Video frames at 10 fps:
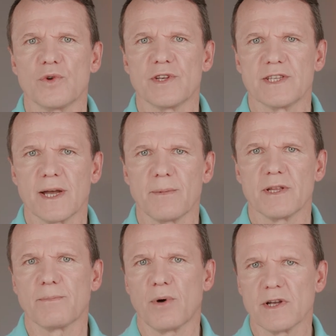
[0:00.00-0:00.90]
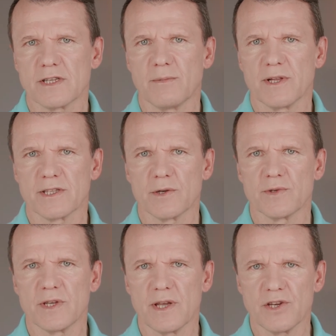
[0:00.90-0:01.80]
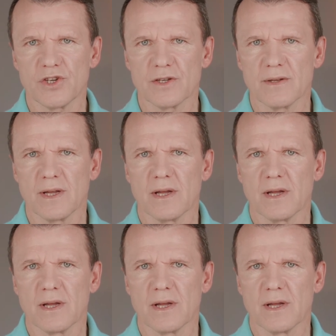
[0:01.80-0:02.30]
examine a possible association